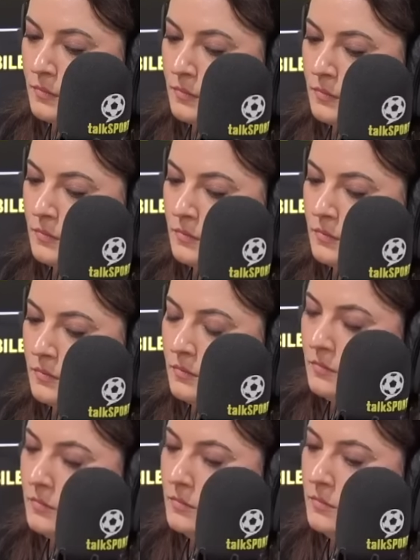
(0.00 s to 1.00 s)

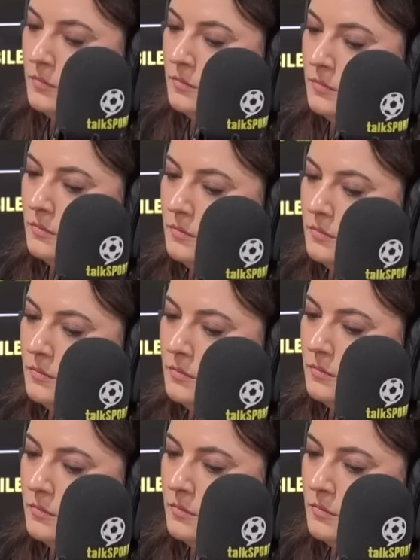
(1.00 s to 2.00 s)

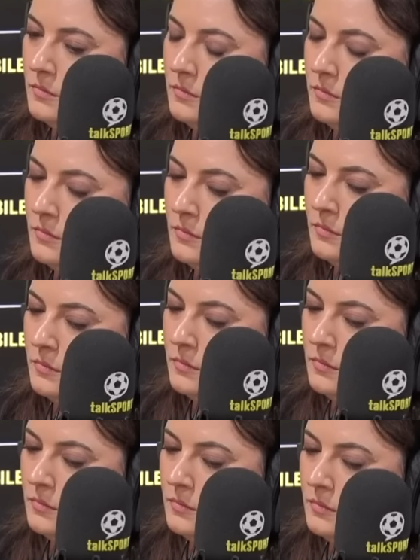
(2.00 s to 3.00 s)

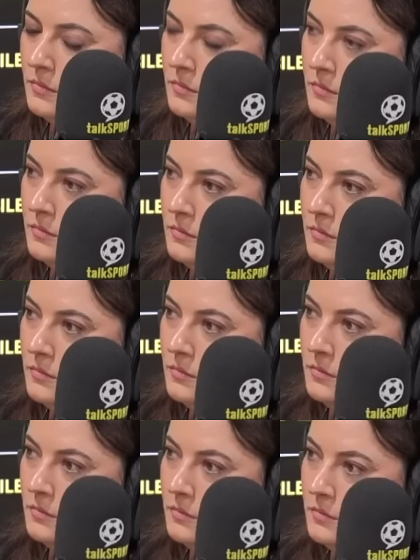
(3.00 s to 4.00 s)

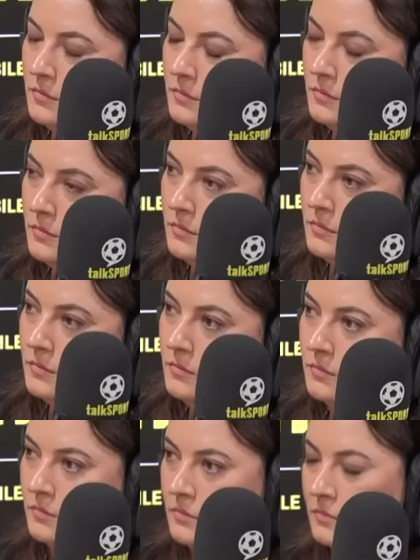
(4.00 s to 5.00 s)

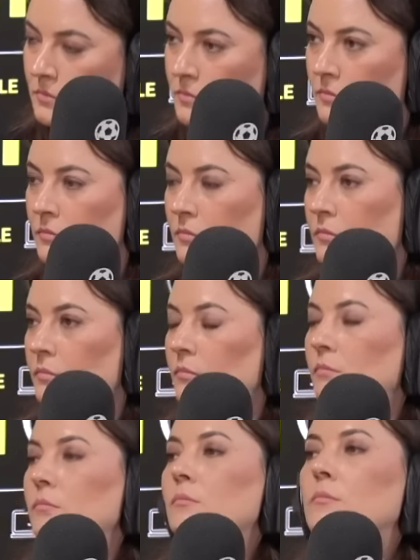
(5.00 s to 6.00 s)

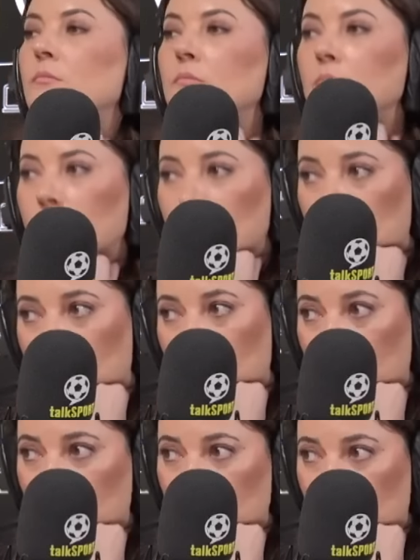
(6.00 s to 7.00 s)

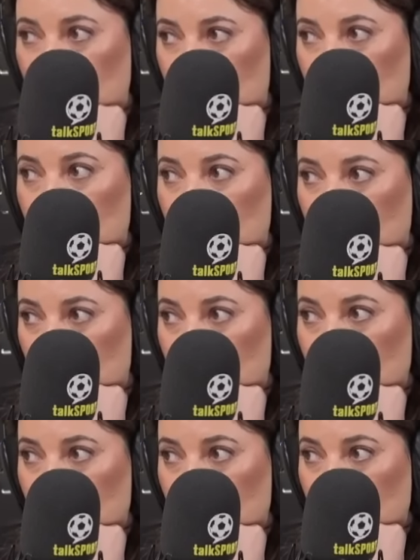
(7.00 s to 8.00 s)
The person shown says nothing.